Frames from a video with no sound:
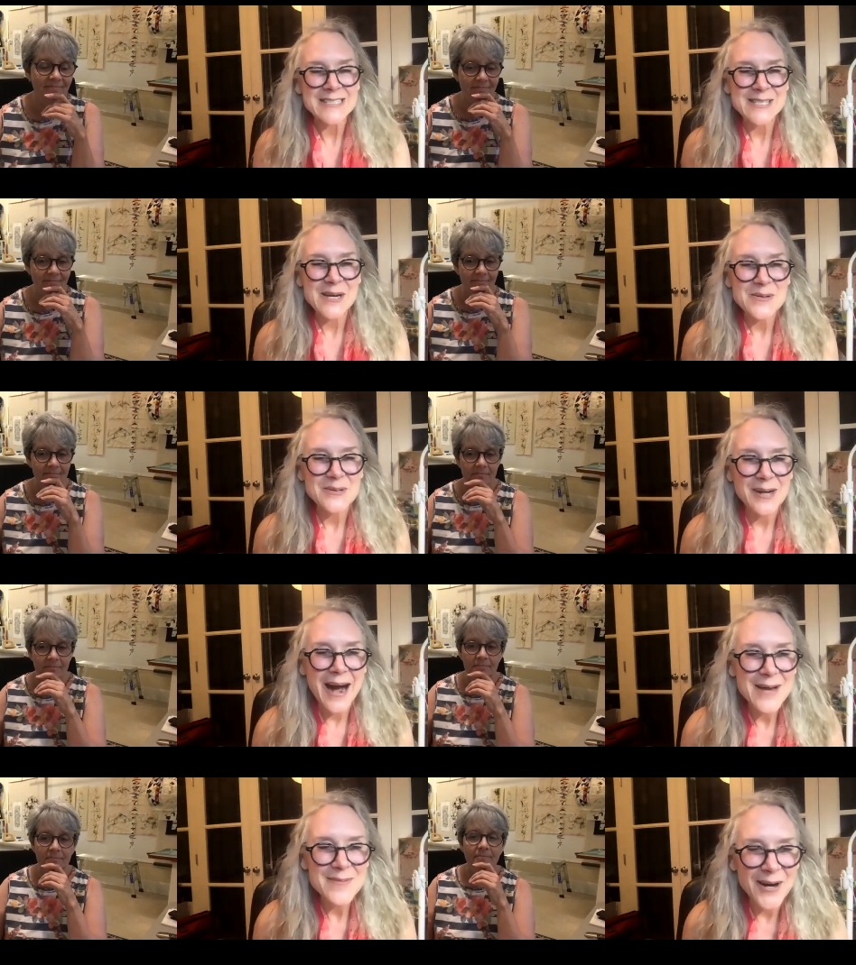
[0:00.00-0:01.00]
Speaker 1: so
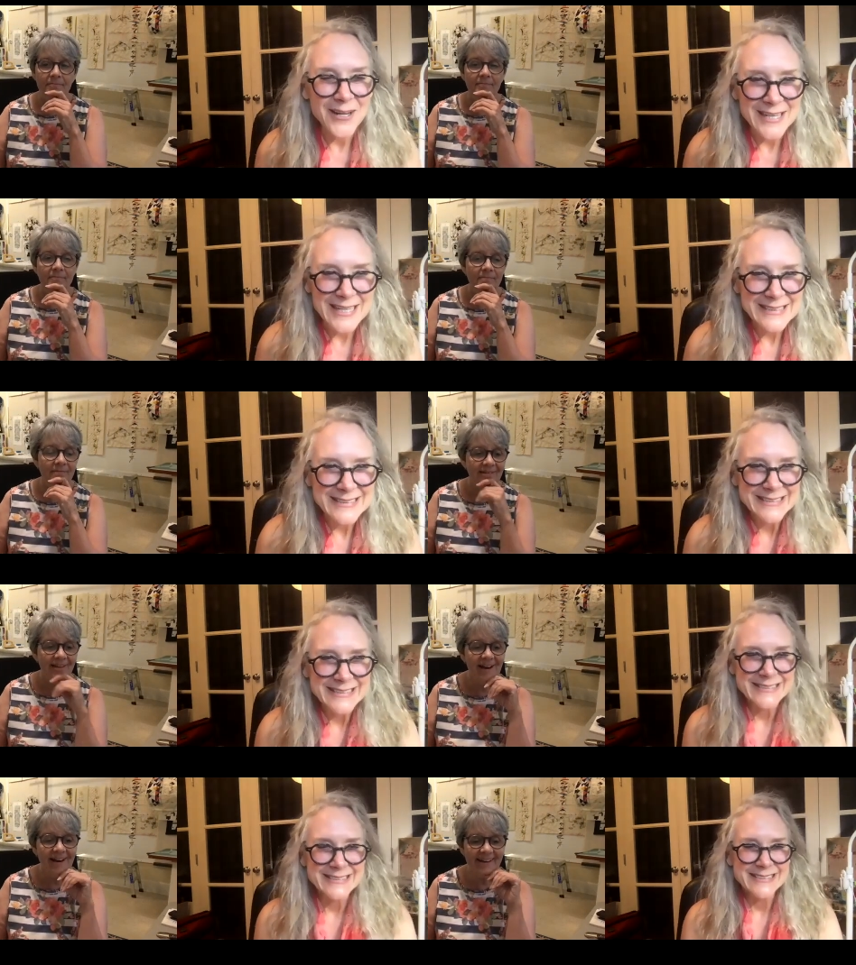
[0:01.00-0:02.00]
hi, Paula.
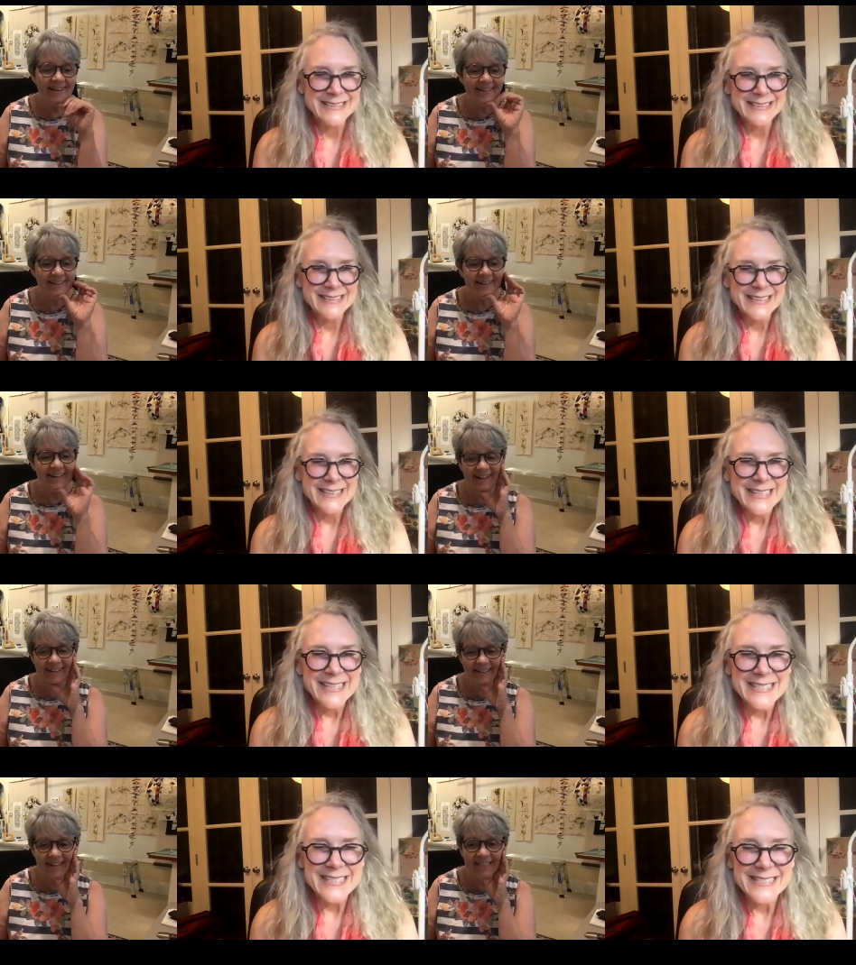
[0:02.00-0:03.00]
Hi. Hi,
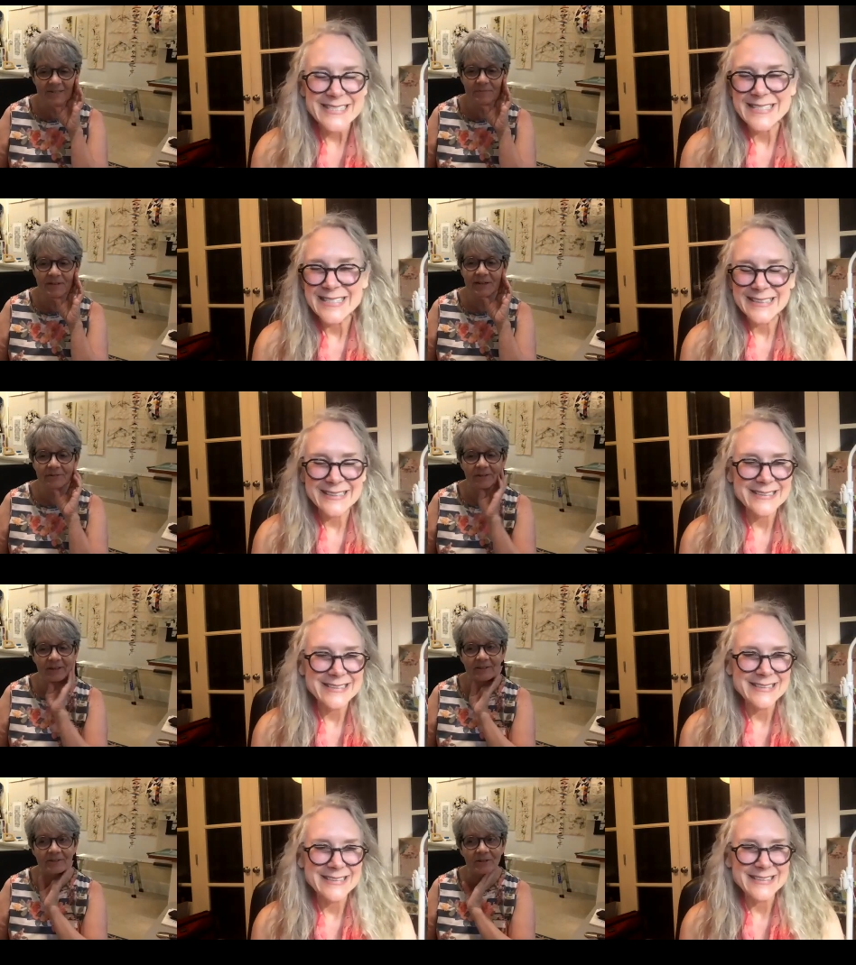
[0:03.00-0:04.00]
nice to be here. Thank
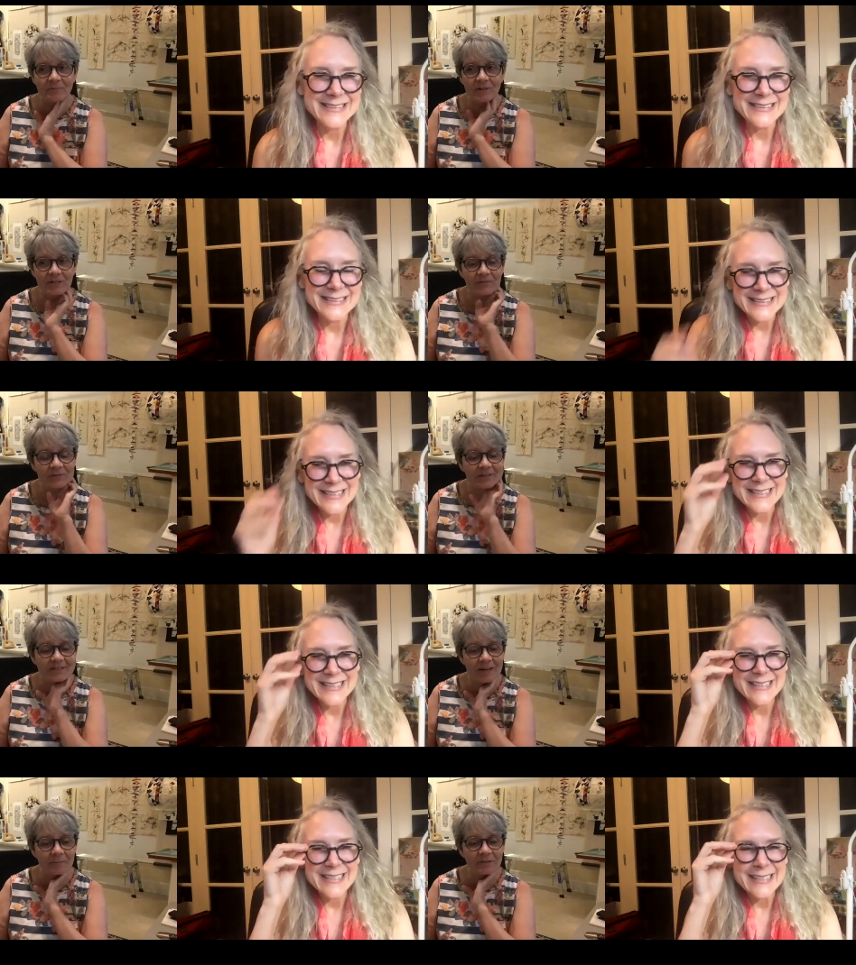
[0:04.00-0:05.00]
you so much for this
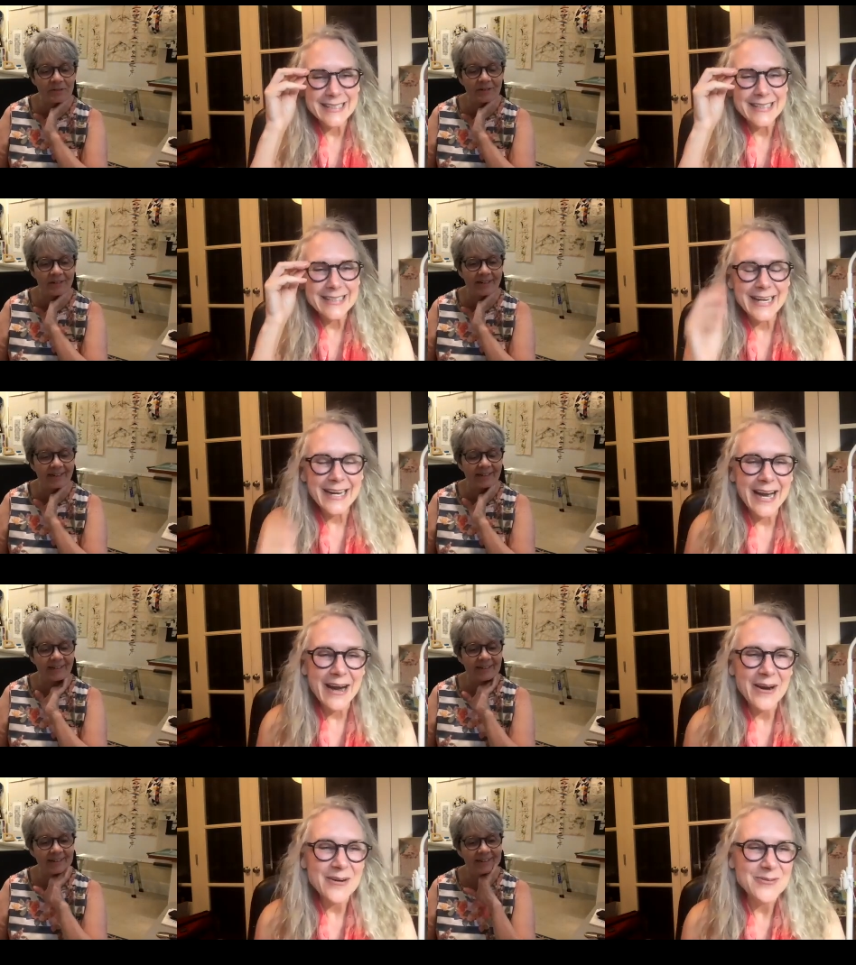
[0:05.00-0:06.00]
opportunity.
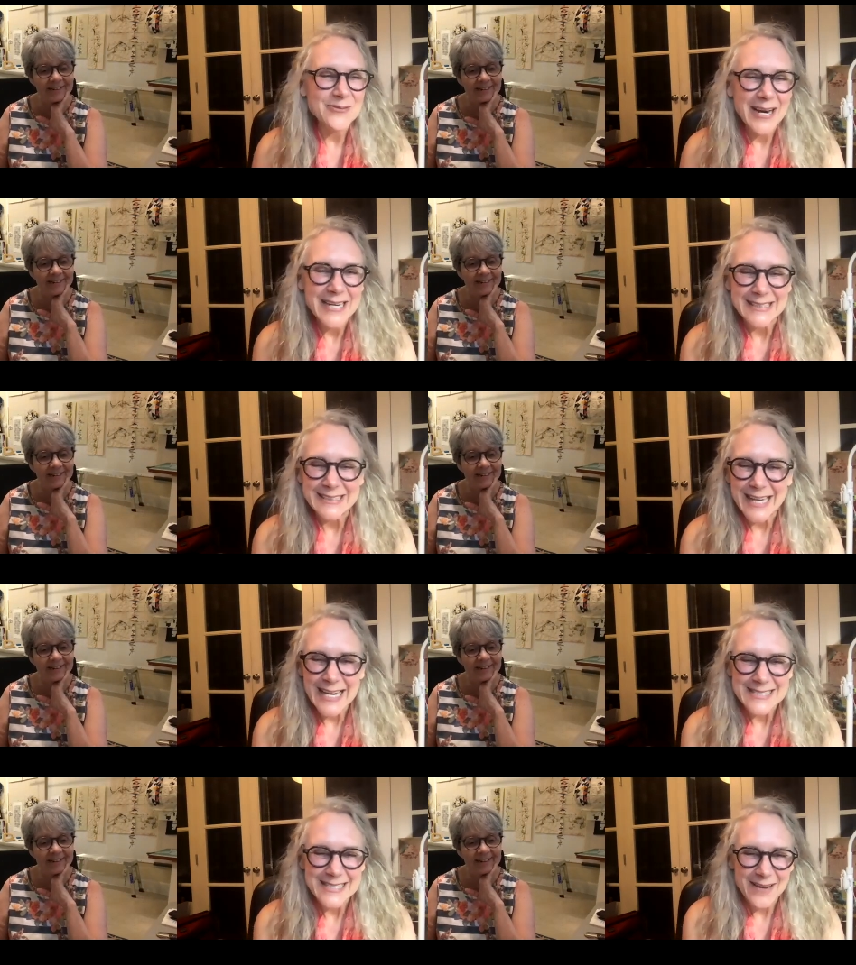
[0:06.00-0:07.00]
Speaker 2: Oh, right.
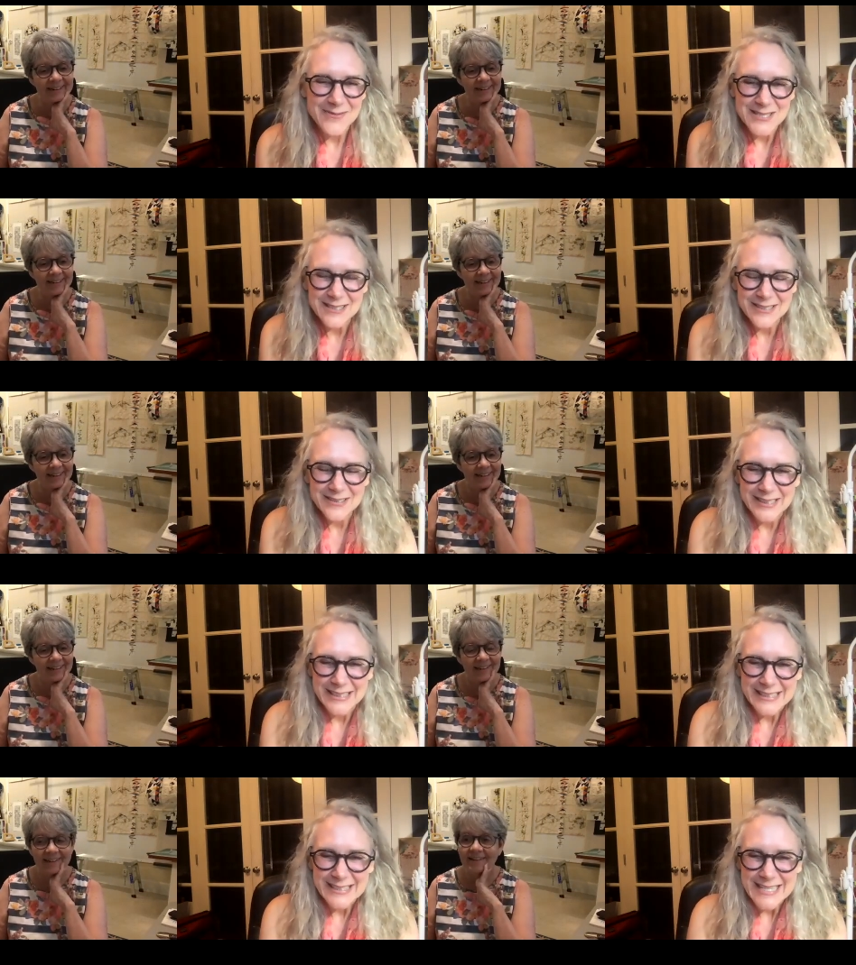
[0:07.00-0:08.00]
Yes,
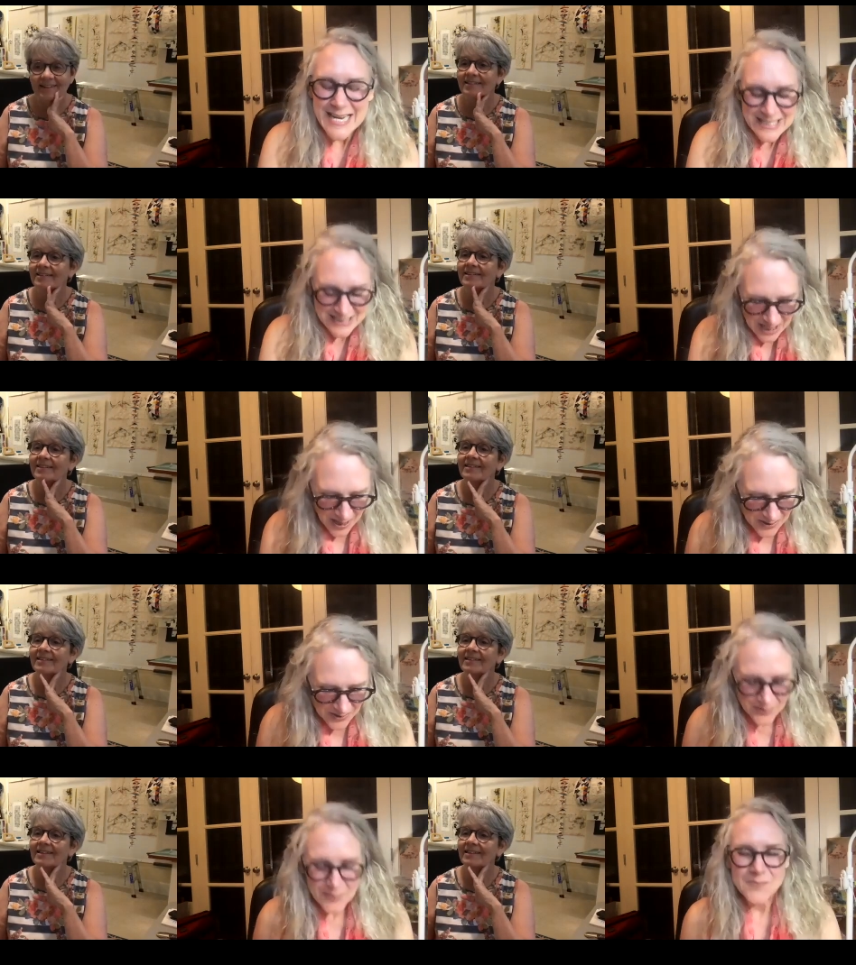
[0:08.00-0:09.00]
absolutely.
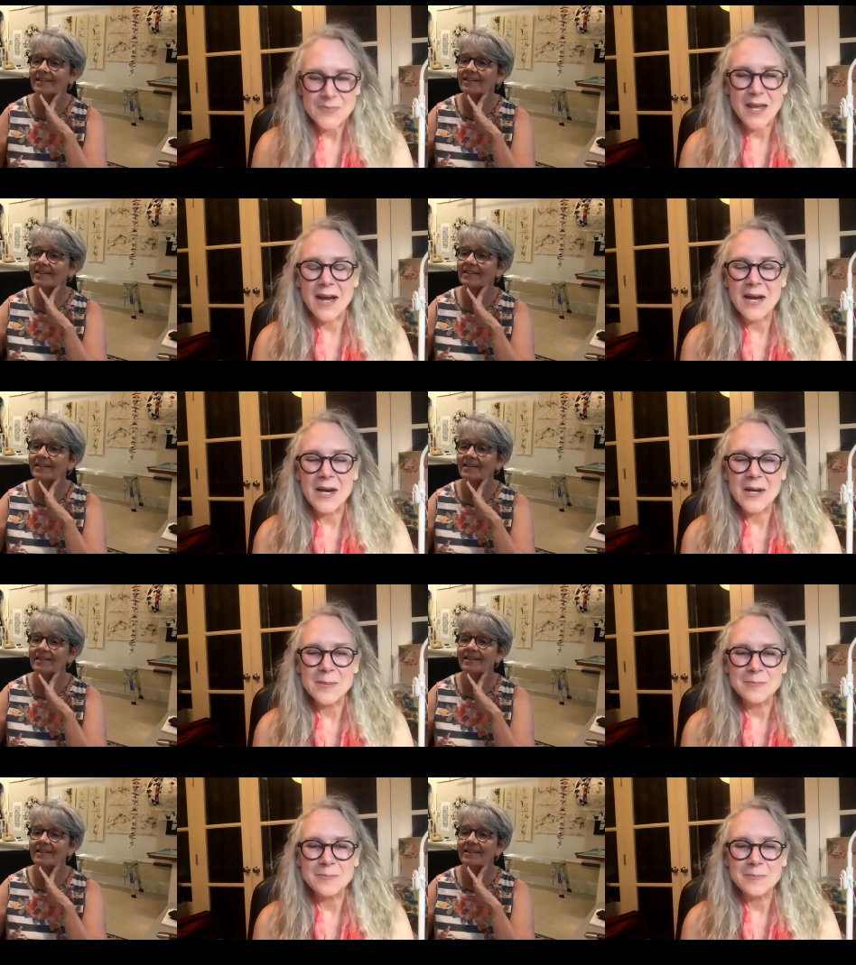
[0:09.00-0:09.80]
So I